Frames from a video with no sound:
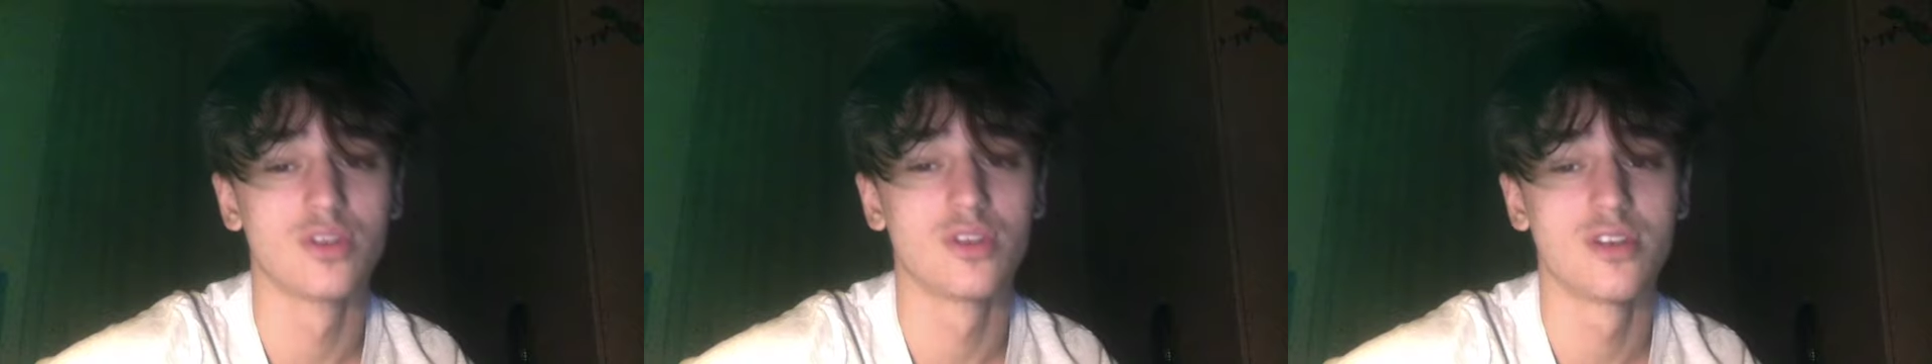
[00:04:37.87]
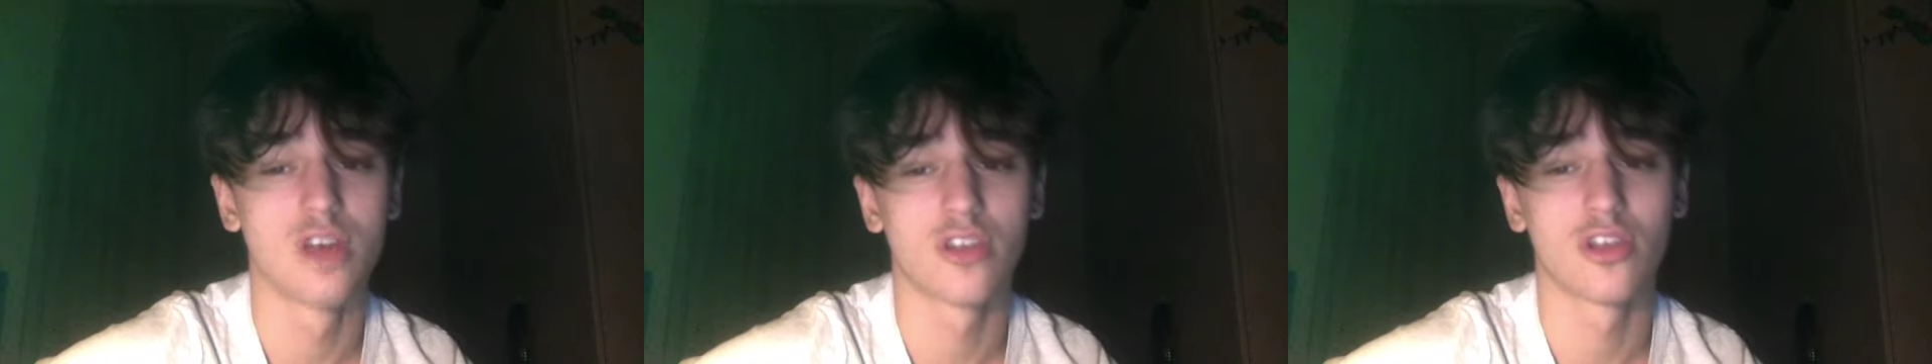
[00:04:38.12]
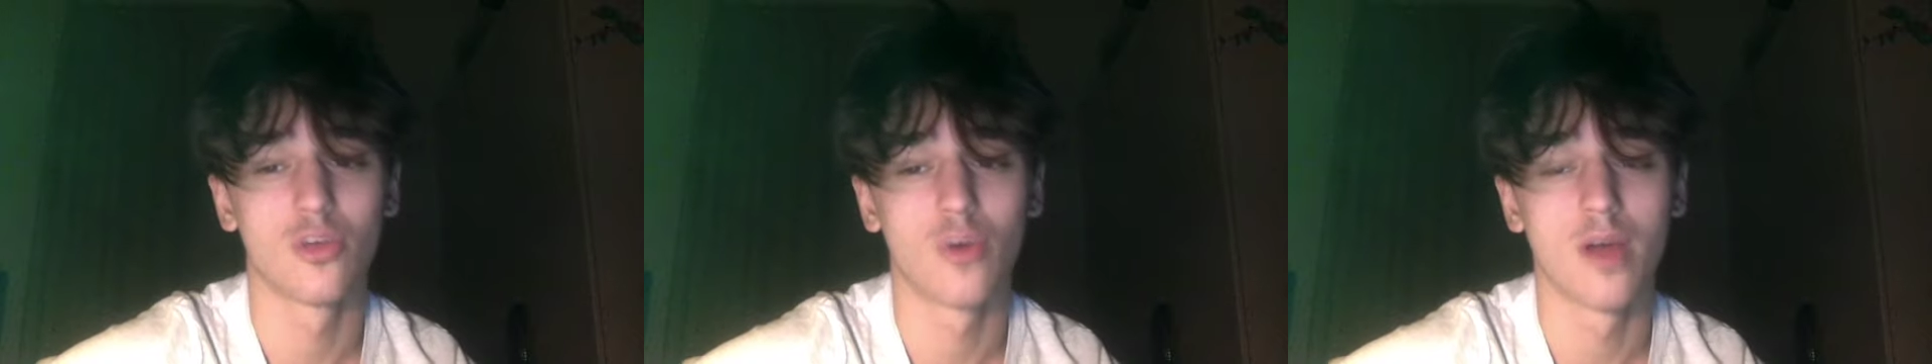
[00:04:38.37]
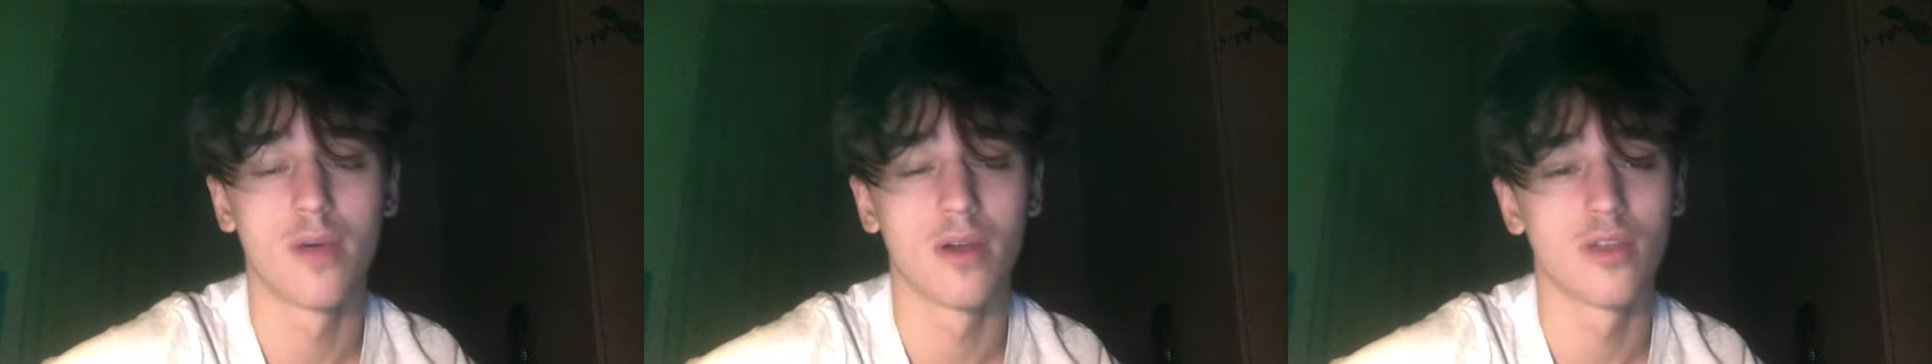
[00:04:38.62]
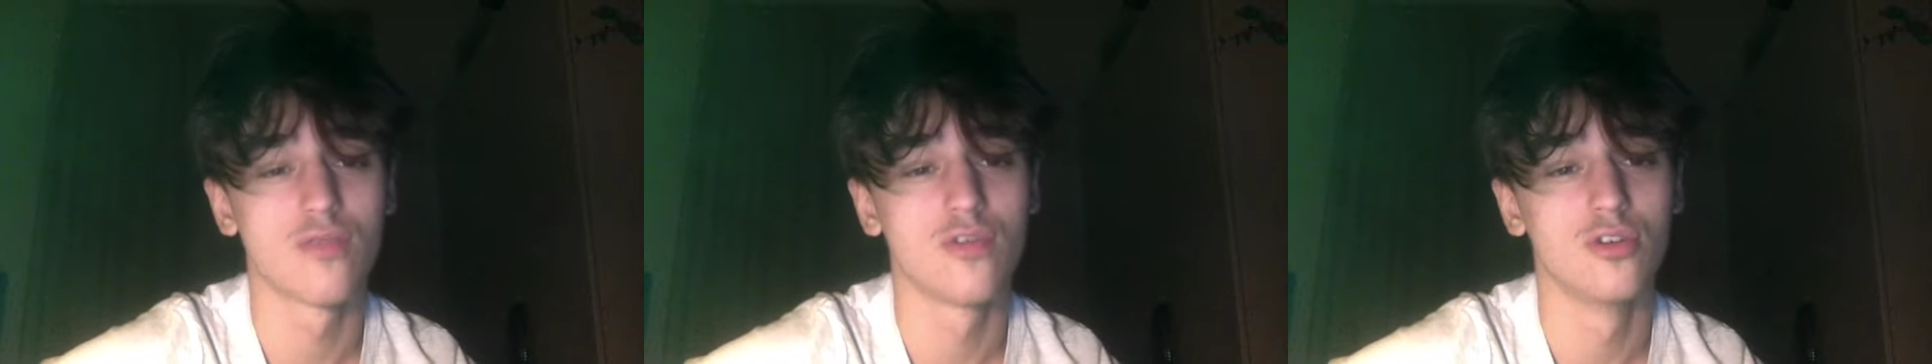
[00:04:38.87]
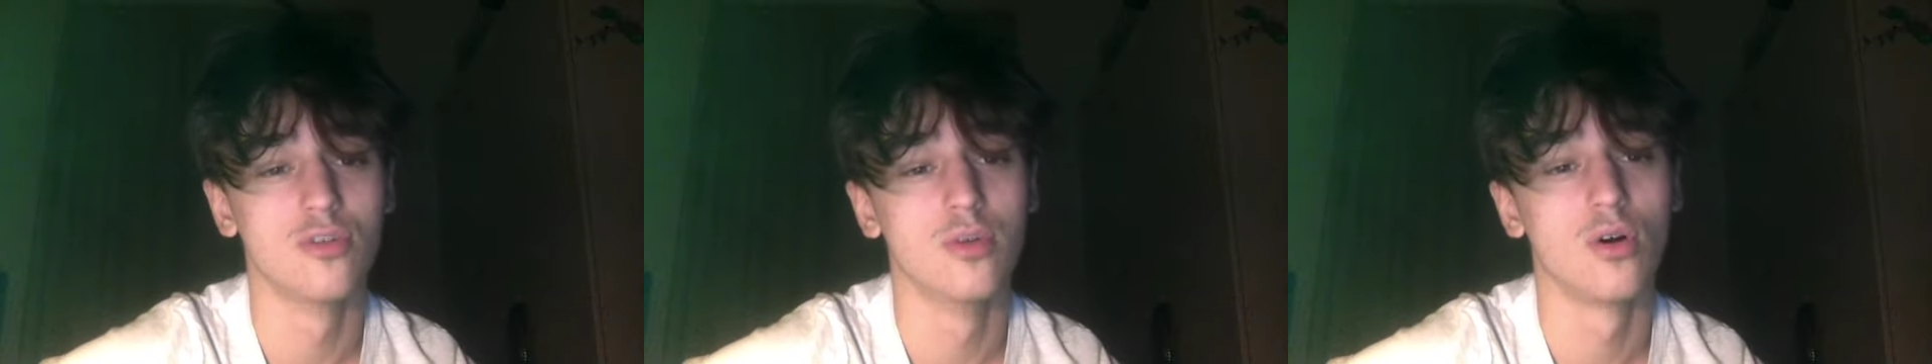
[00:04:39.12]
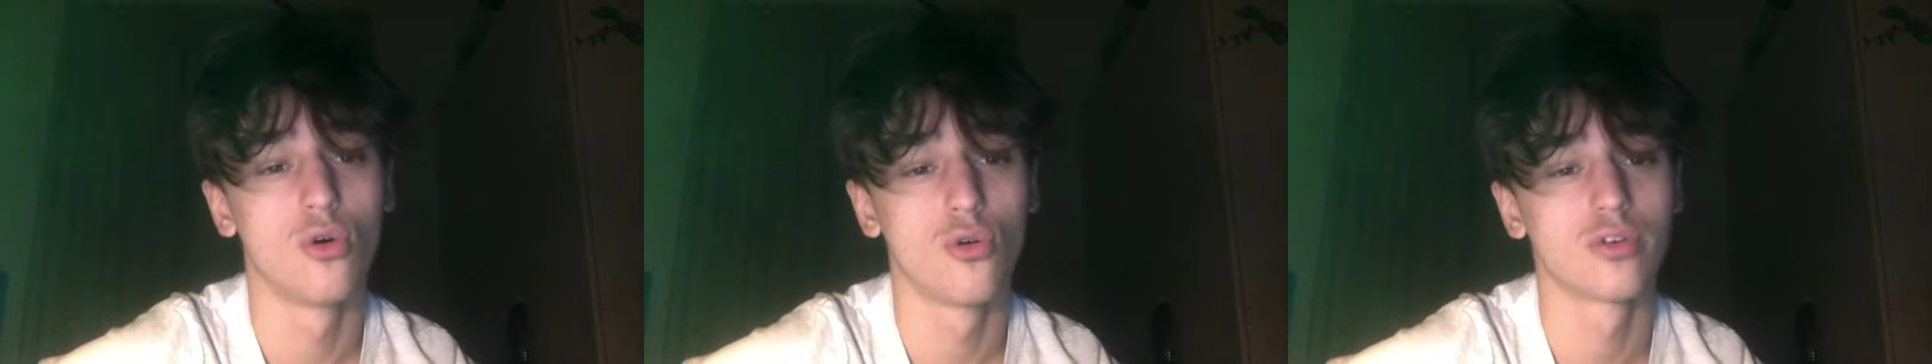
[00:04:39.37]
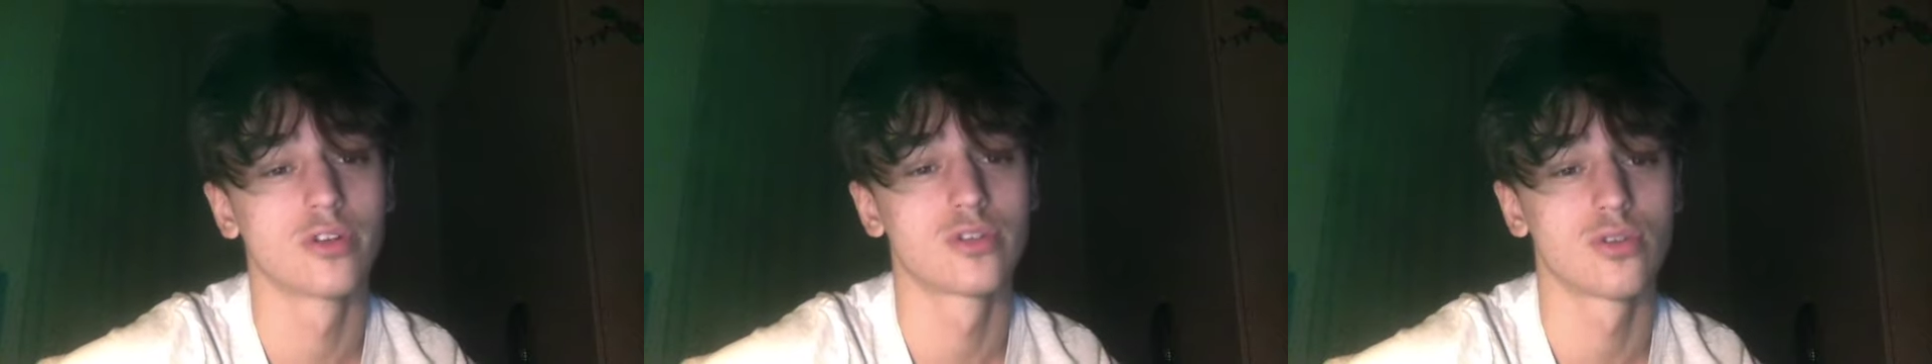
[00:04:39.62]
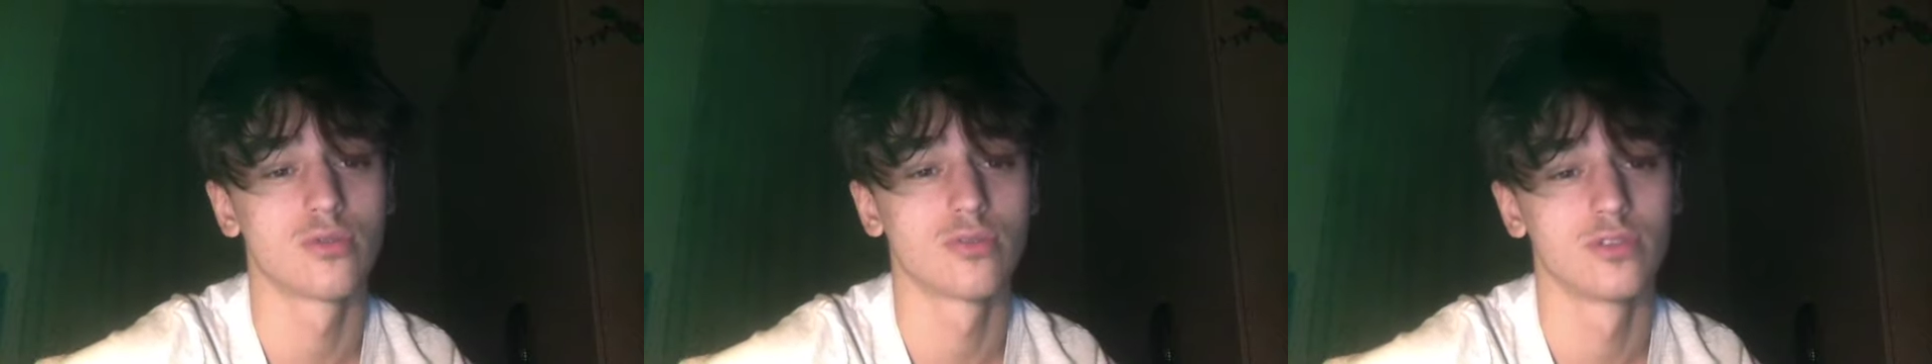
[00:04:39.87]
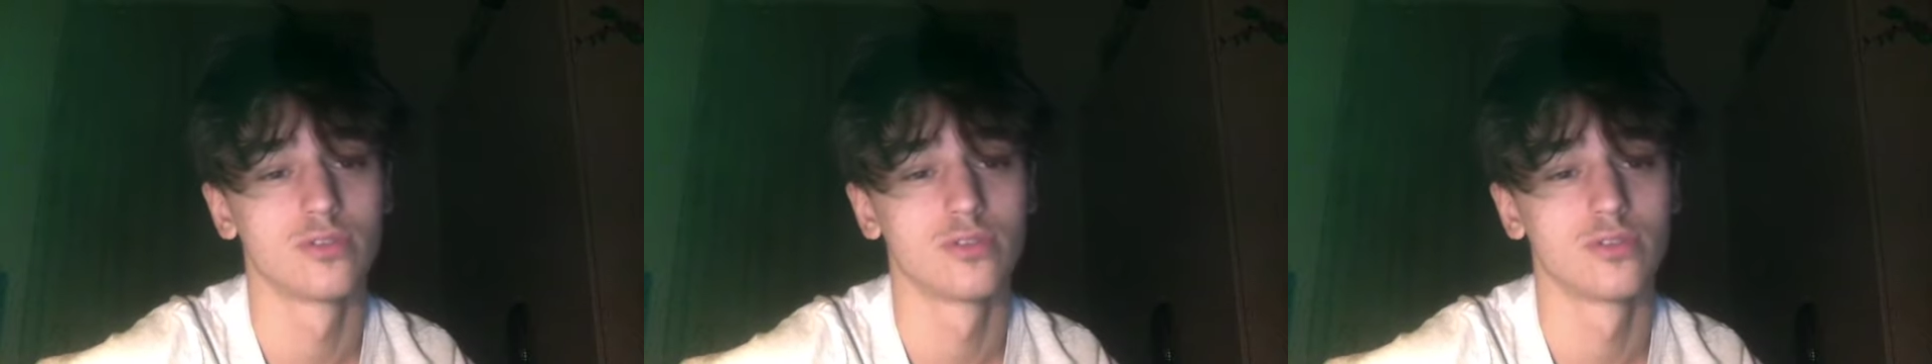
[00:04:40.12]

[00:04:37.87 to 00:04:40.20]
nothing away about the film or its genre.